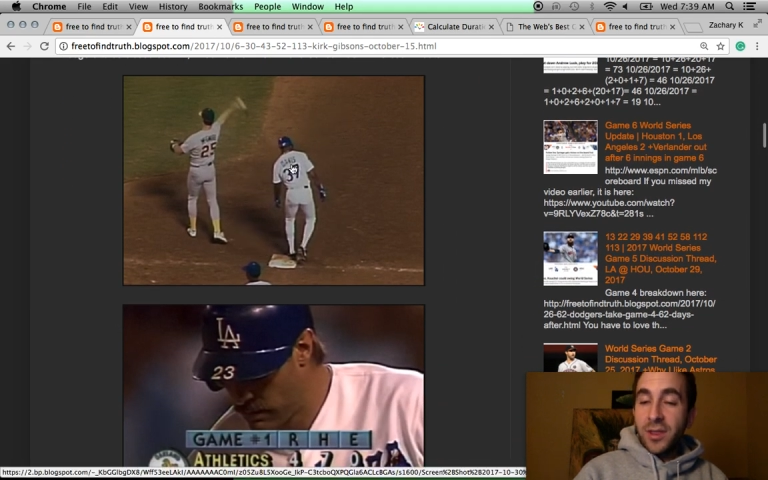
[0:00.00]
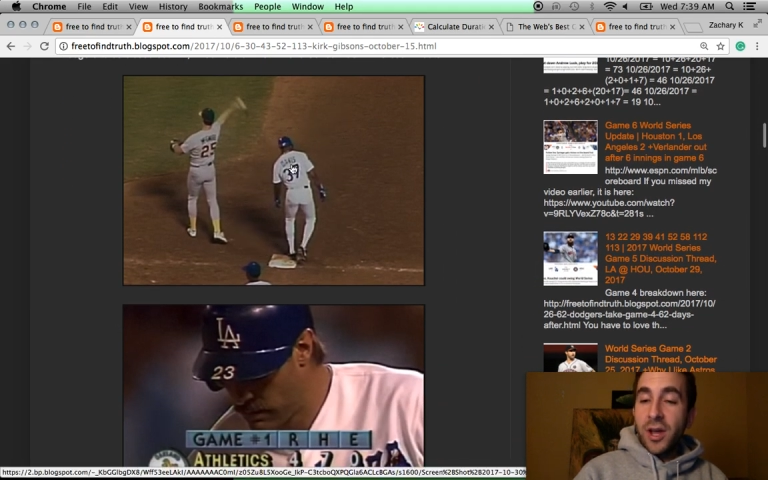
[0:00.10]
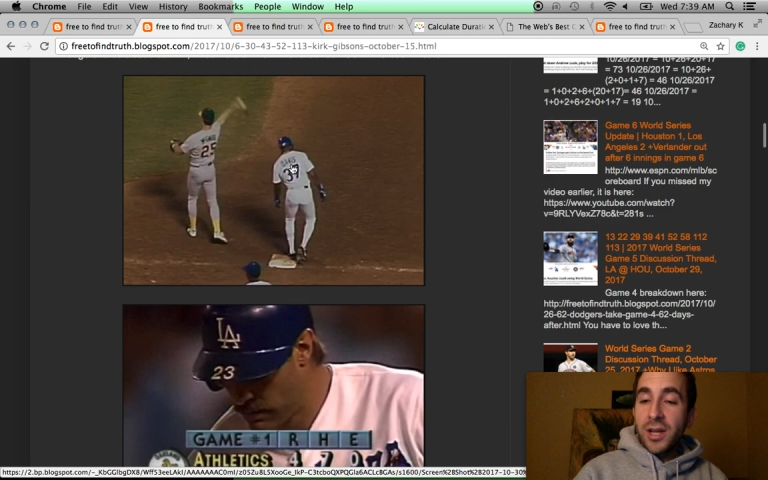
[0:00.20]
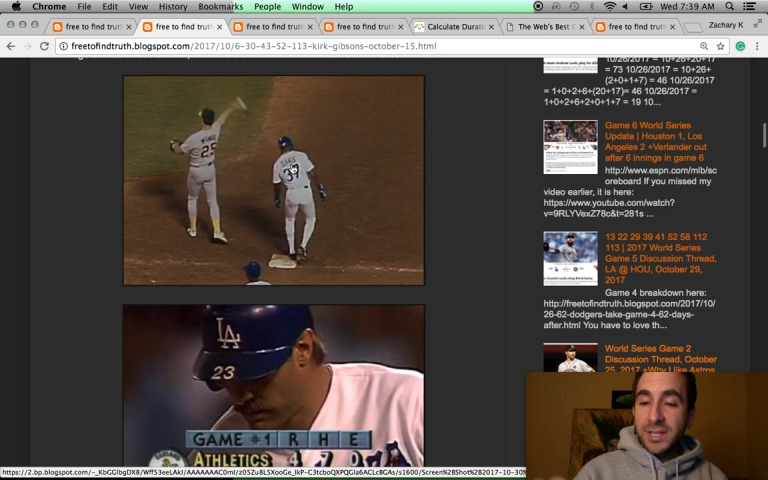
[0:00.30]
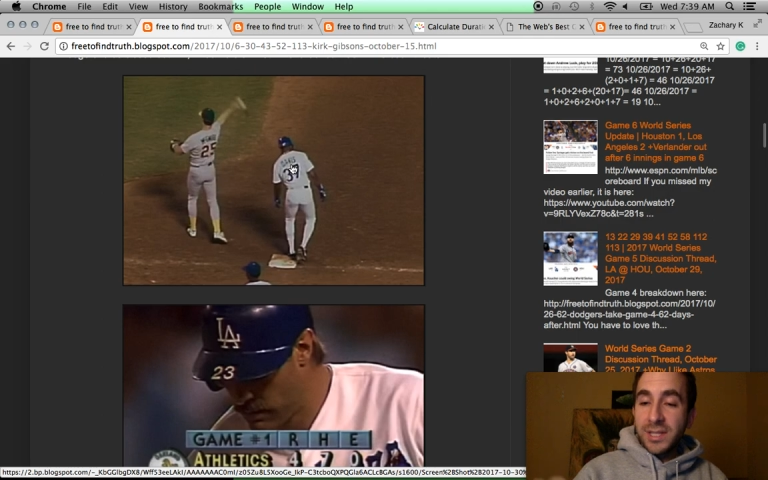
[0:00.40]

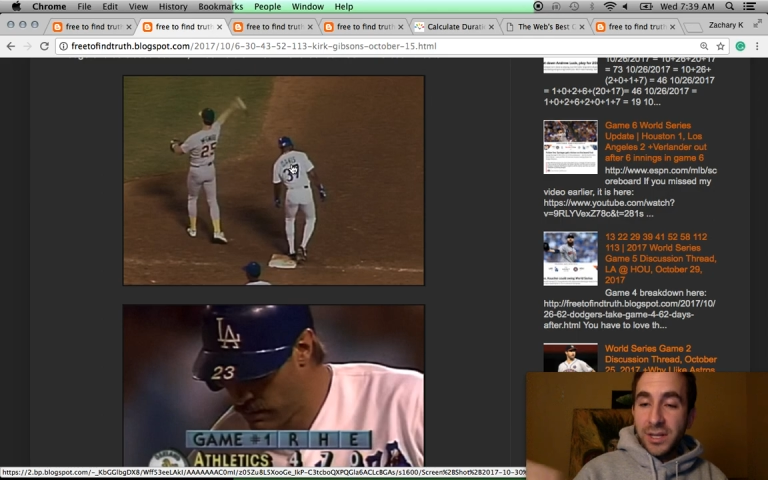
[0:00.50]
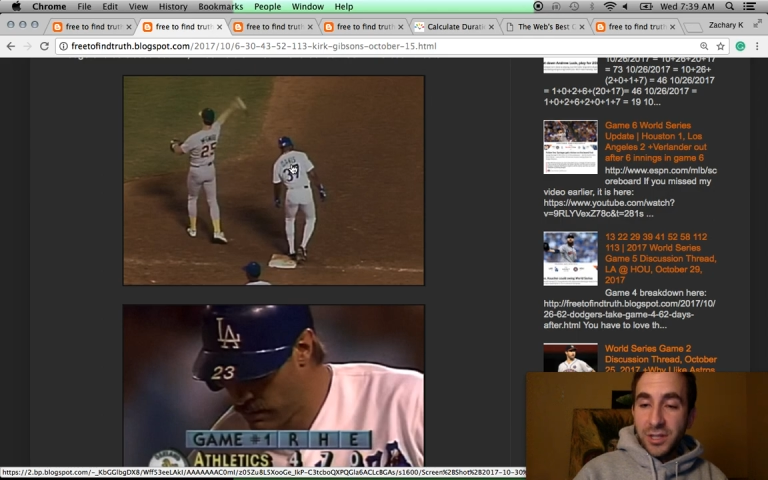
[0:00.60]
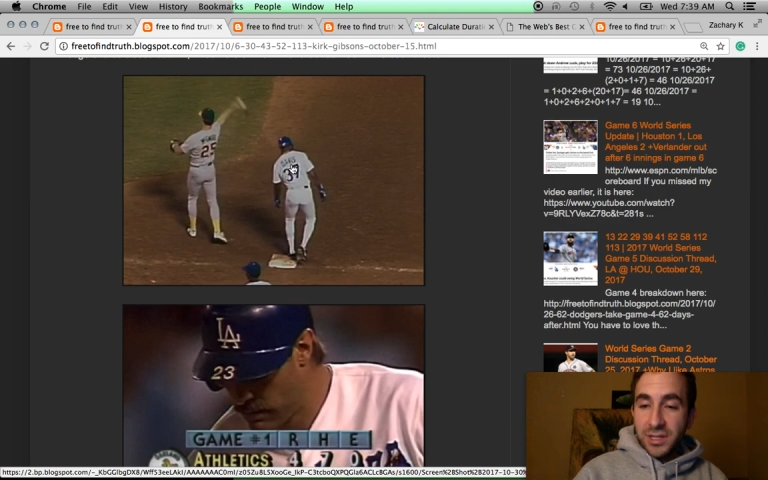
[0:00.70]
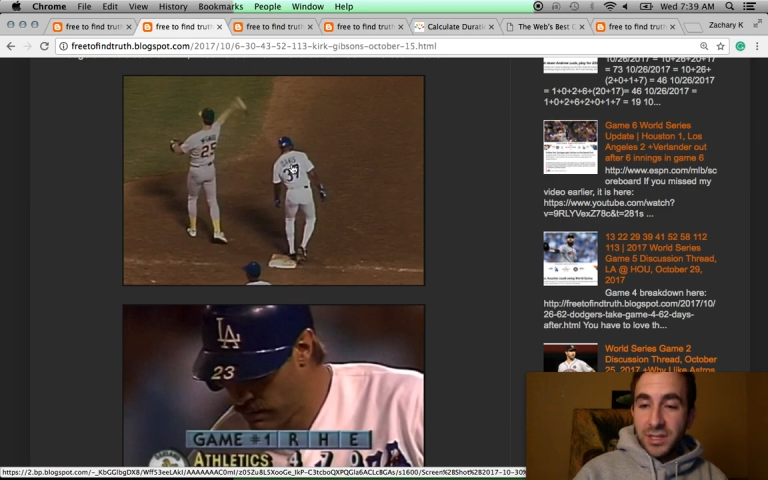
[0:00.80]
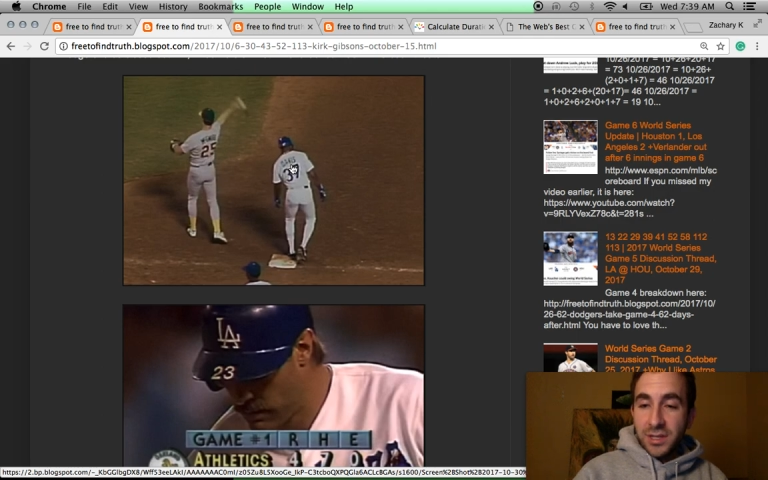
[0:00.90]
Los
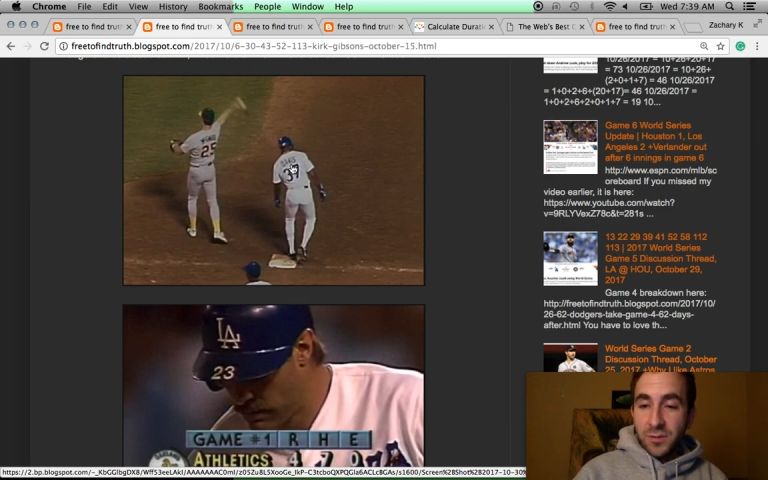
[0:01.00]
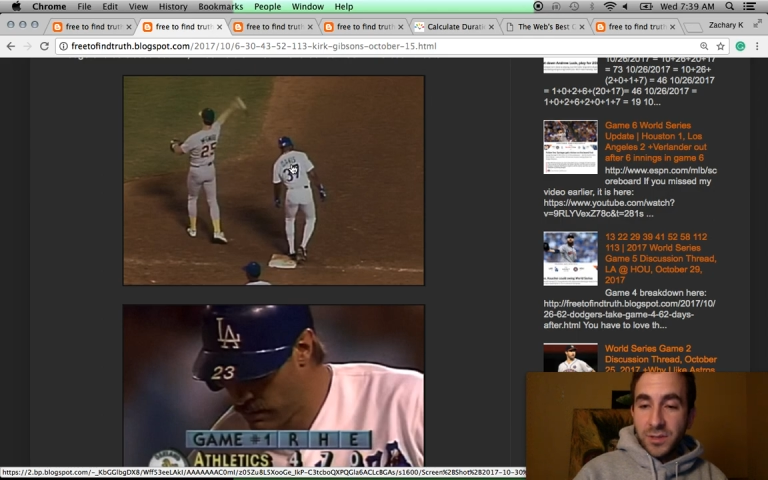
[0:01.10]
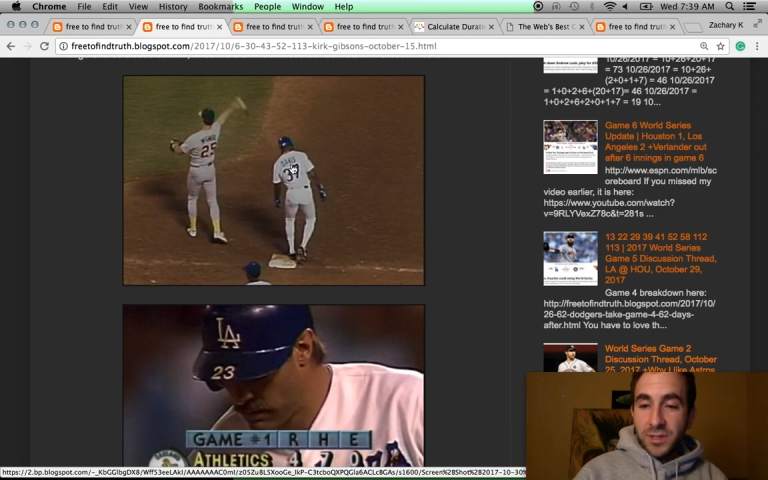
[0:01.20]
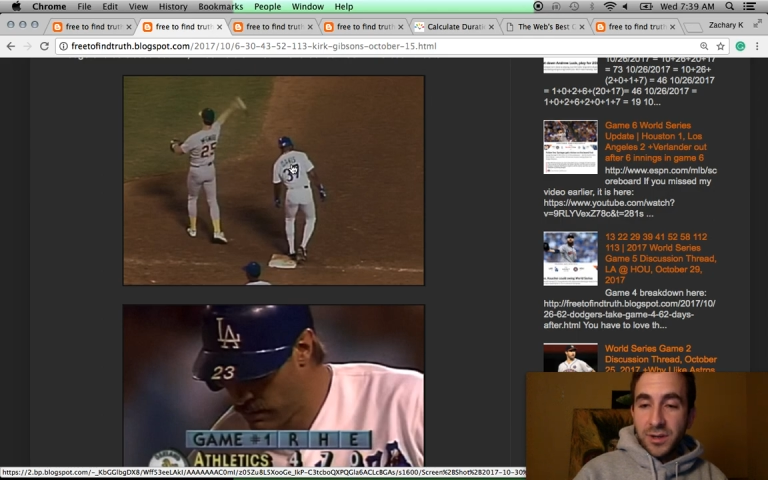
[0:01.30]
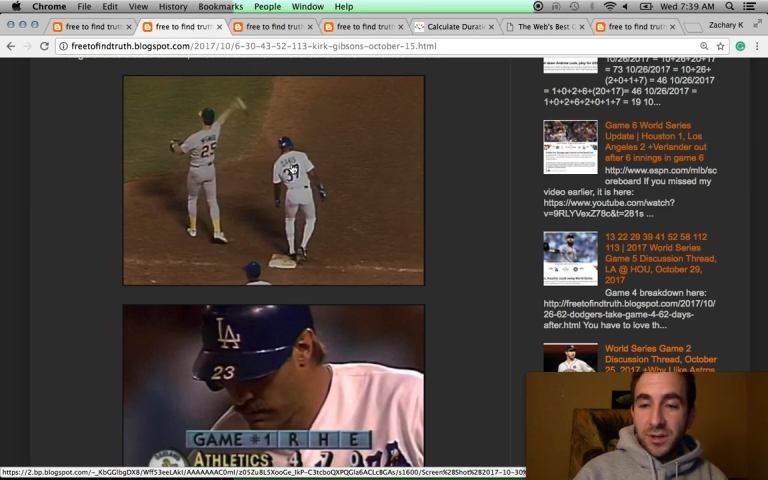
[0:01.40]
Angeles equals
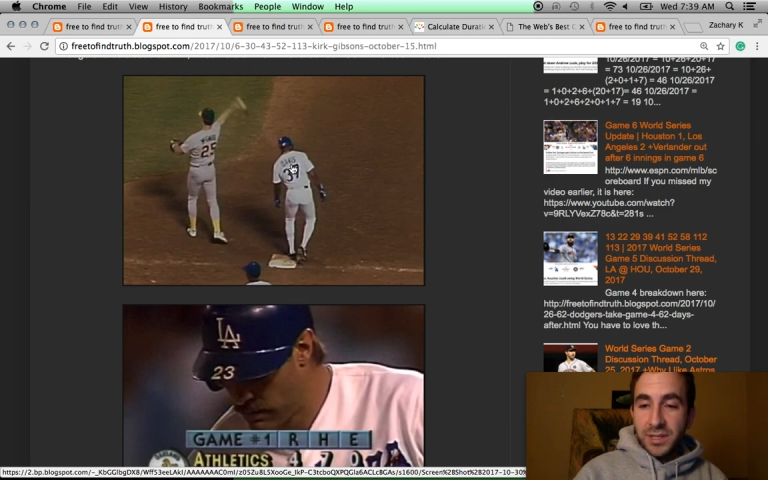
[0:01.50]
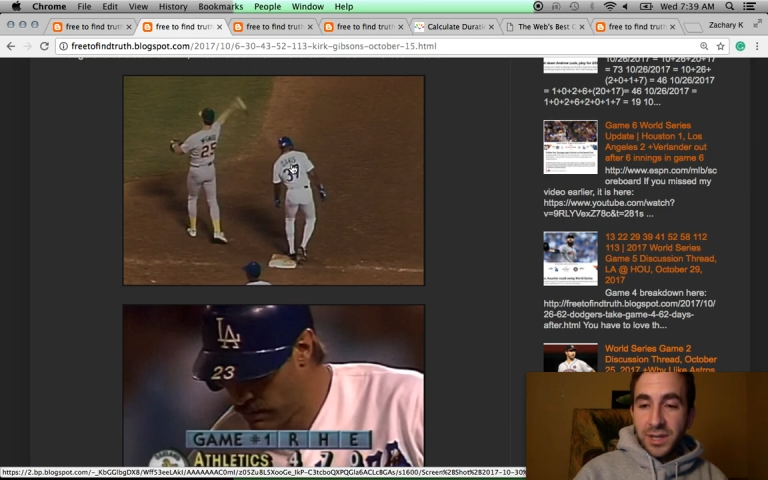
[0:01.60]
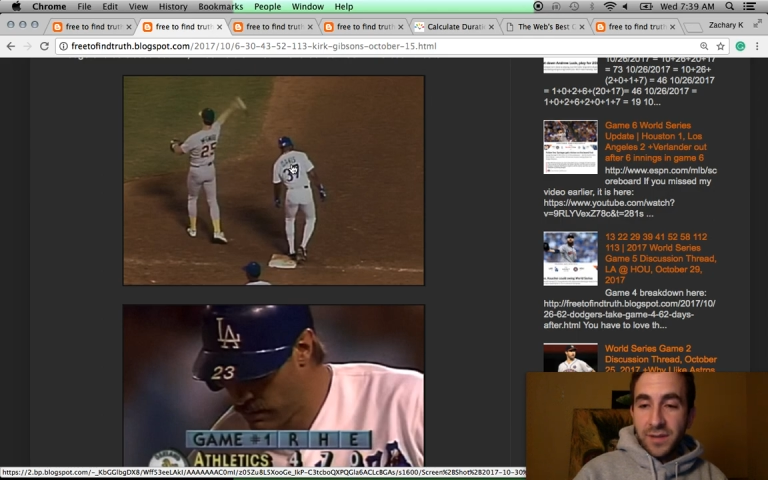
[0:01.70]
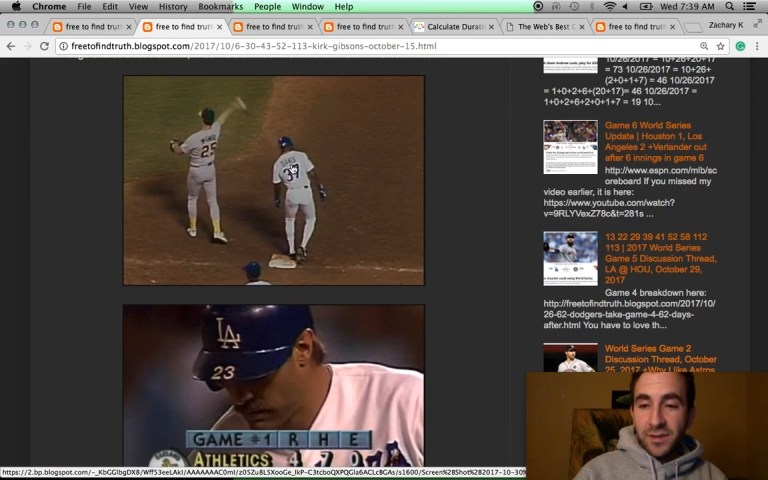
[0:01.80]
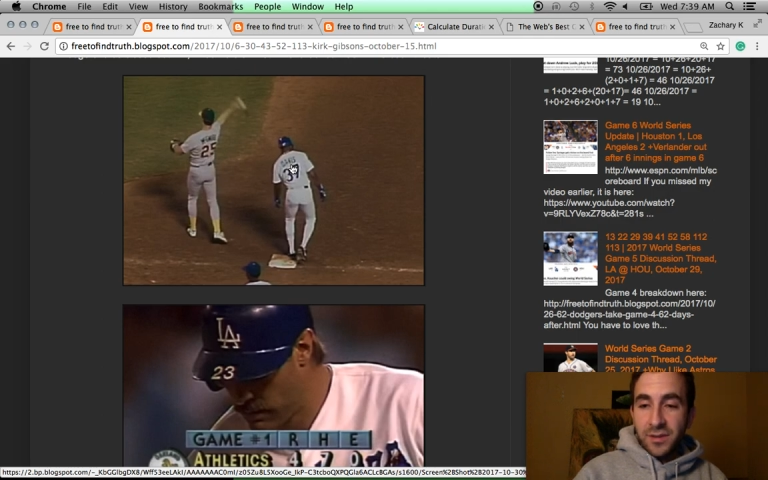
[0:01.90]

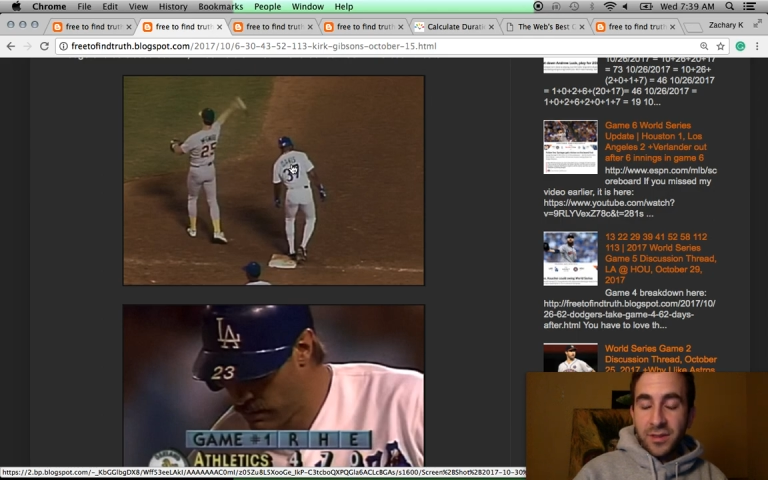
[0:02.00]
37.